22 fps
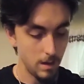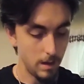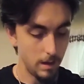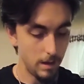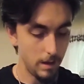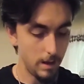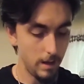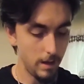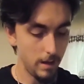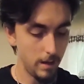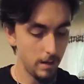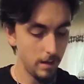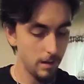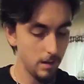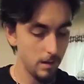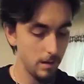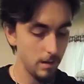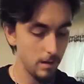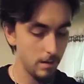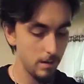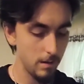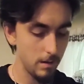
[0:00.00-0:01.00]
Now here,
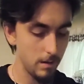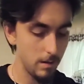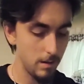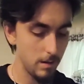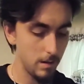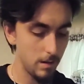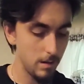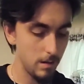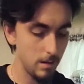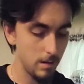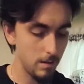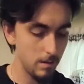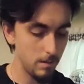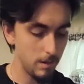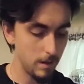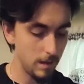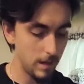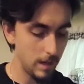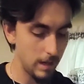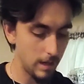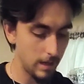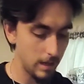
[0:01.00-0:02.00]

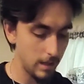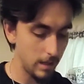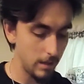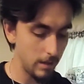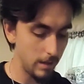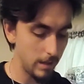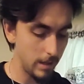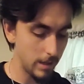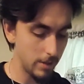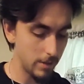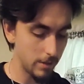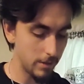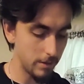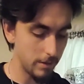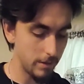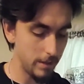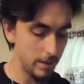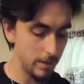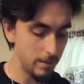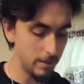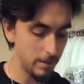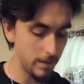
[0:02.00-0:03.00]
we like a little extra
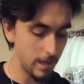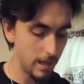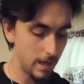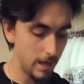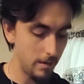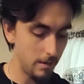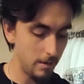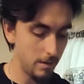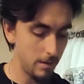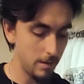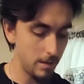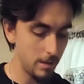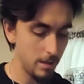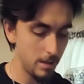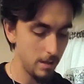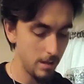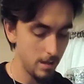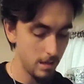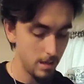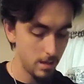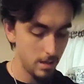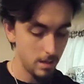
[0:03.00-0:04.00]
grease with ours,
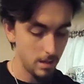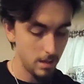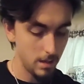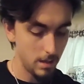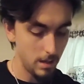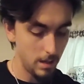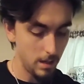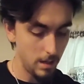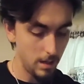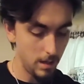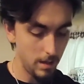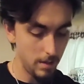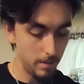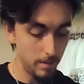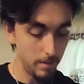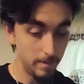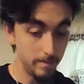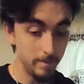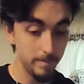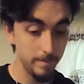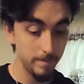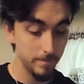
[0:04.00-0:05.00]

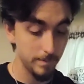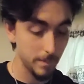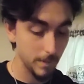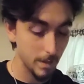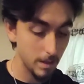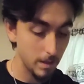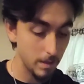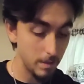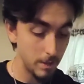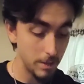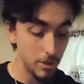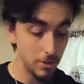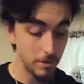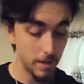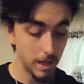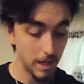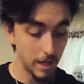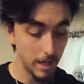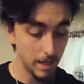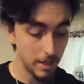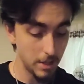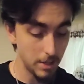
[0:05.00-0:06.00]
but you
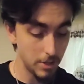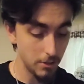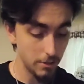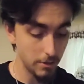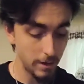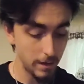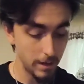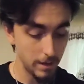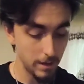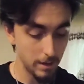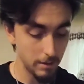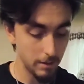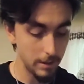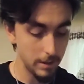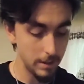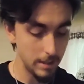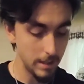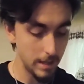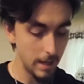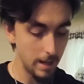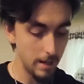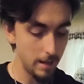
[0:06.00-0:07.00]
can strain the
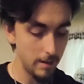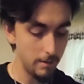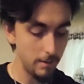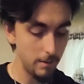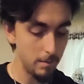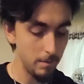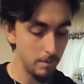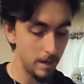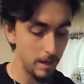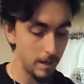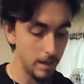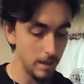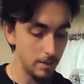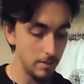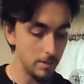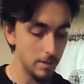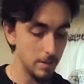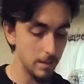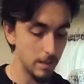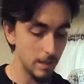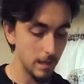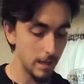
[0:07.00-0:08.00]
grease out of them by
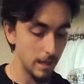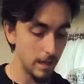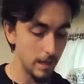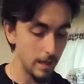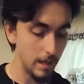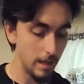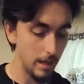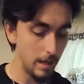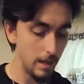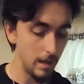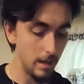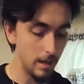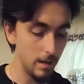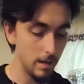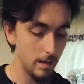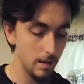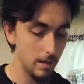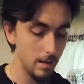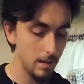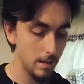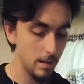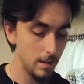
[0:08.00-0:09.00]
using a
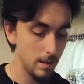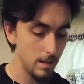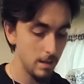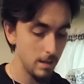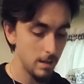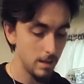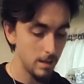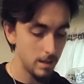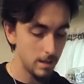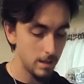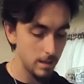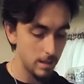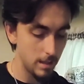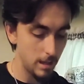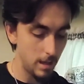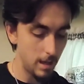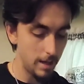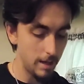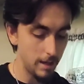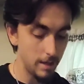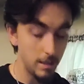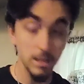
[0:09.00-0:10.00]

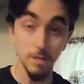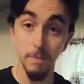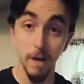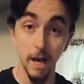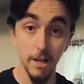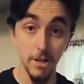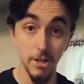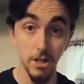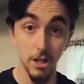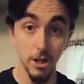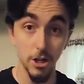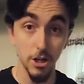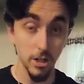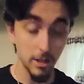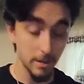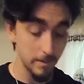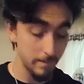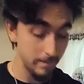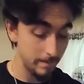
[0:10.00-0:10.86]
slotted spatula